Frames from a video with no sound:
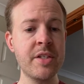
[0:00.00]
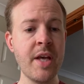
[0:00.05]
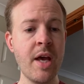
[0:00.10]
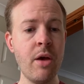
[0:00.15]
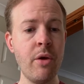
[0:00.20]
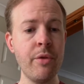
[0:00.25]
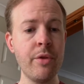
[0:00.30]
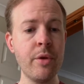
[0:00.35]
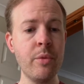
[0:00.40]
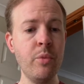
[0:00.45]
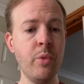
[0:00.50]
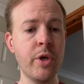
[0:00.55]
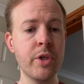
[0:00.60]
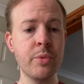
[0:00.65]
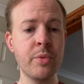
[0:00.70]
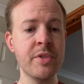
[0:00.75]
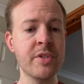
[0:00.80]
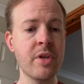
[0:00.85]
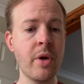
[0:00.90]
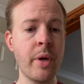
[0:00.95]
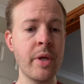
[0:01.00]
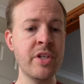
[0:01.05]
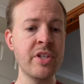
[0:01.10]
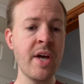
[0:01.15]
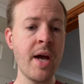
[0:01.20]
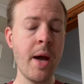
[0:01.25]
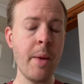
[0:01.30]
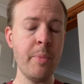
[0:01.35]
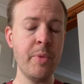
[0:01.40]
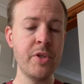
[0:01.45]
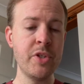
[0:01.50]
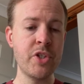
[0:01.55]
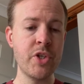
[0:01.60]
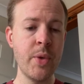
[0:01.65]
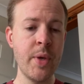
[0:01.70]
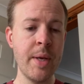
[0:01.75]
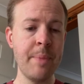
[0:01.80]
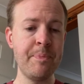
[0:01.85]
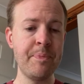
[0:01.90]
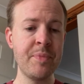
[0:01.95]
tell them what was going to happen
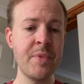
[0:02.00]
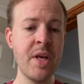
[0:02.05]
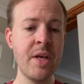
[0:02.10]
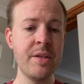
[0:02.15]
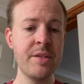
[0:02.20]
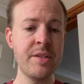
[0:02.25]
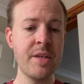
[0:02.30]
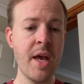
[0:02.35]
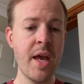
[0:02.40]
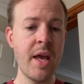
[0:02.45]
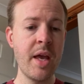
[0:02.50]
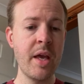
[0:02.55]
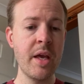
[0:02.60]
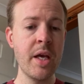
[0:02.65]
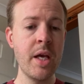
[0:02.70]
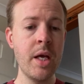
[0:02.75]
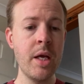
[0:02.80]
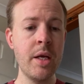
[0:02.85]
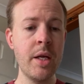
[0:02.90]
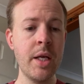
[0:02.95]
to him, saying,